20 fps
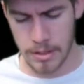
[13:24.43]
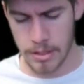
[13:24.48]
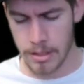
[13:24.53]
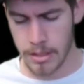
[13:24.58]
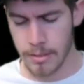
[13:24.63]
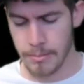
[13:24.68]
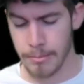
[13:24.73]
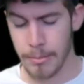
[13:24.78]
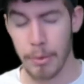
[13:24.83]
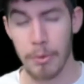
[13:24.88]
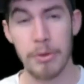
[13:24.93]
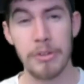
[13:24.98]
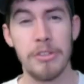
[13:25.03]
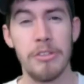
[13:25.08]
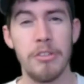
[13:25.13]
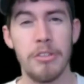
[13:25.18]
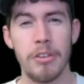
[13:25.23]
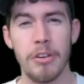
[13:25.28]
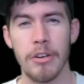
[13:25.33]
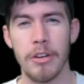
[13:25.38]
But once you
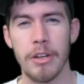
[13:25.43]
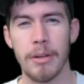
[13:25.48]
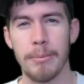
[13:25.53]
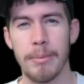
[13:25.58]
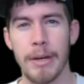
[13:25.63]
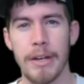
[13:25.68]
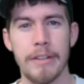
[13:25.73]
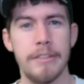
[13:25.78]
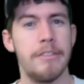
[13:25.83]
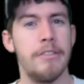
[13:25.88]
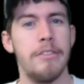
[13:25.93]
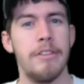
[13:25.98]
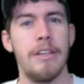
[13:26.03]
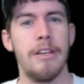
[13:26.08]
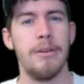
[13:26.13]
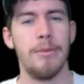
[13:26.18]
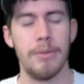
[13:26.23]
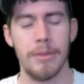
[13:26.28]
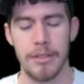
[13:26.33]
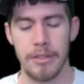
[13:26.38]
start an unboxing, you can't
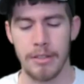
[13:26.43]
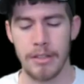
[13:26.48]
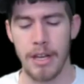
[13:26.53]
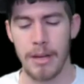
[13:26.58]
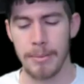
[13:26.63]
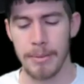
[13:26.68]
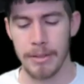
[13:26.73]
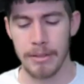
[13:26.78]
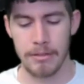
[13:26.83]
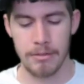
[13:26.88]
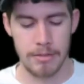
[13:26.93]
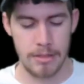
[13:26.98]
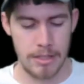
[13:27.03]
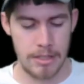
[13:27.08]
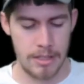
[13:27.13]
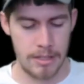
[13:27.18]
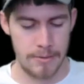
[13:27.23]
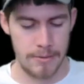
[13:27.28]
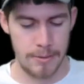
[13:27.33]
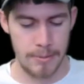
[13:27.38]
really stop it.
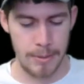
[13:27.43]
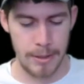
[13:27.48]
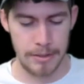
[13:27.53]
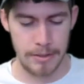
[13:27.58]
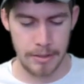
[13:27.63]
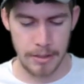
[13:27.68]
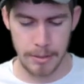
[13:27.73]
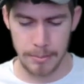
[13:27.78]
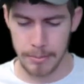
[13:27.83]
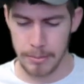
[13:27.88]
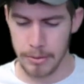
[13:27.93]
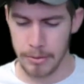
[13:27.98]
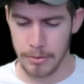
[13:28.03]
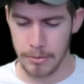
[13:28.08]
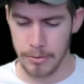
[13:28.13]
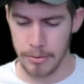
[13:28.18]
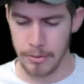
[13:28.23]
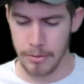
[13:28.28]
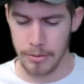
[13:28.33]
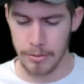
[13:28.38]
If you mess it up,
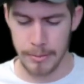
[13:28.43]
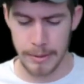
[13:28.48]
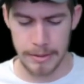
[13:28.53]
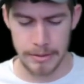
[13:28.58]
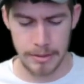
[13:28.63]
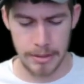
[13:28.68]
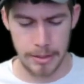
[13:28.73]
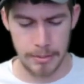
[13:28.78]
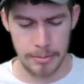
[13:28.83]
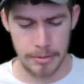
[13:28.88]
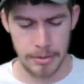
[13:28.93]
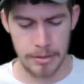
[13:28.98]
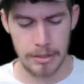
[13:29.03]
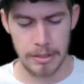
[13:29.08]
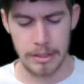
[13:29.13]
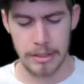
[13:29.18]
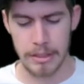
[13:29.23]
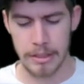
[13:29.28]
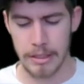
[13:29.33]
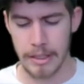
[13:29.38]
you mess it up. So you
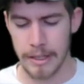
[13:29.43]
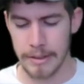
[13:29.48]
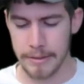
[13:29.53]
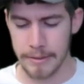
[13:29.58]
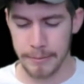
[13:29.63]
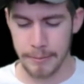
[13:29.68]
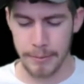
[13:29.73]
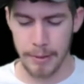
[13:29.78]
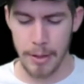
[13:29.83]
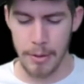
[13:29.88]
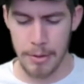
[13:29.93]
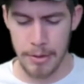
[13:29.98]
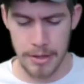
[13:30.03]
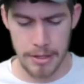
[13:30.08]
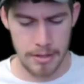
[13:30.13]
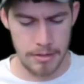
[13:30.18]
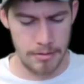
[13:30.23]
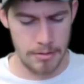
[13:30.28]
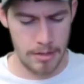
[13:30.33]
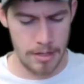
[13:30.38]
gotta have to flow with
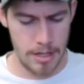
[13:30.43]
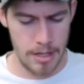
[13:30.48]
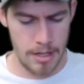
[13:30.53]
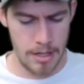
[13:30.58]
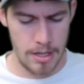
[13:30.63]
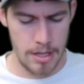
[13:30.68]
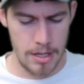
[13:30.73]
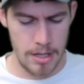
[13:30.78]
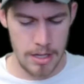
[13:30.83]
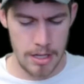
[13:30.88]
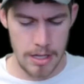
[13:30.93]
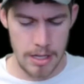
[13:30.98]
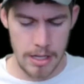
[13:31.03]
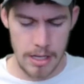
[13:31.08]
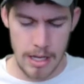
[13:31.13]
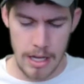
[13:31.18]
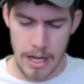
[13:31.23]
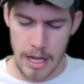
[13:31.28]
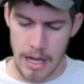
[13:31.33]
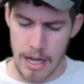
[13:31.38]
it.
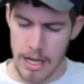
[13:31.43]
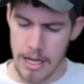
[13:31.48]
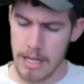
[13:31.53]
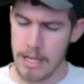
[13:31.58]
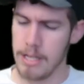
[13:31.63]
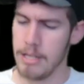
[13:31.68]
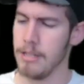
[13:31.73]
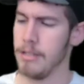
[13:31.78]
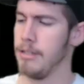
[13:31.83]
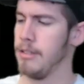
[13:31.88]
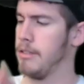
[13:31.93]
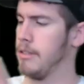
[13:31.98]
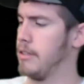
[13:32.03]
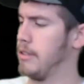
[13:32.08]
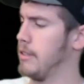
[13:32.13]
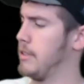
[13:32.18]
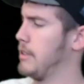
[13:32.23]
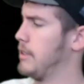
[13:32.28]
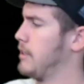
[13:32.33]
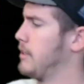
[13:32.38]
And
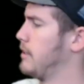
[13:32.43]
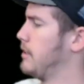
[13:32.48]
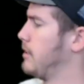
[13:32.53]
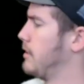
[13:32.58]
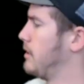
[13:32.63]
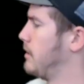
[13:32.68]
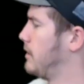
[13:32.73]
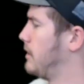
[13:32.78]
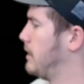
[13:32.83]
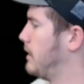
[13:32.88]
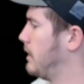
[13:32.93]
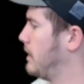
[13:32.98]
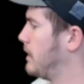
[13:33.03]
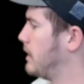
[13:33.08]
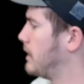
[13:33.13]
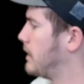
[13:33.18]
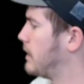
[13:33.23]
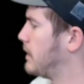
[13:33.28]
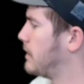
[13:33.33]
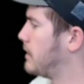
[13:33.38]

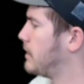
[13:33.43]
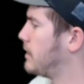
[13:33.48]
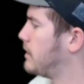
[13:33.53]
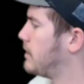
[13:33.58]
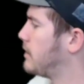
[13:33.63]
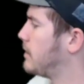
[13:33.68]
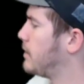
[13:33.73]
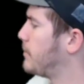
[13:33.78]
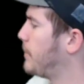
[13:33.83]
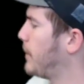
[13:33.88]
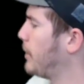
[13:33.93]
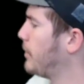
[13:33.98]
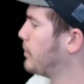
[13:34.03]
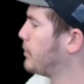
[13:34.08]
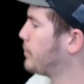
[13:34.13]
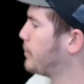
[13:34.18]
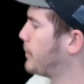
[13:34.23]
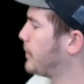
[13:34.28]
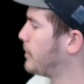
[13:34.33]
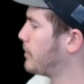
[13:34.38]
the power
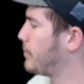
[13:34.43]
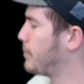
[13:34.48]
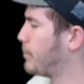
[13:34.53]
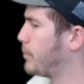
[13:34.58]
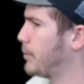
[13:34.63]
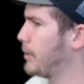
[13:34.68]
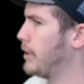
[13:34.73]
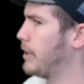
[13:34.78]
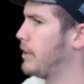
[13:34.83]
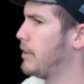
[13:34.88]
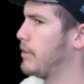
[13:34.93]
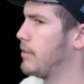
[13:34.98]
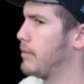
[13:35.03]
supply is pretty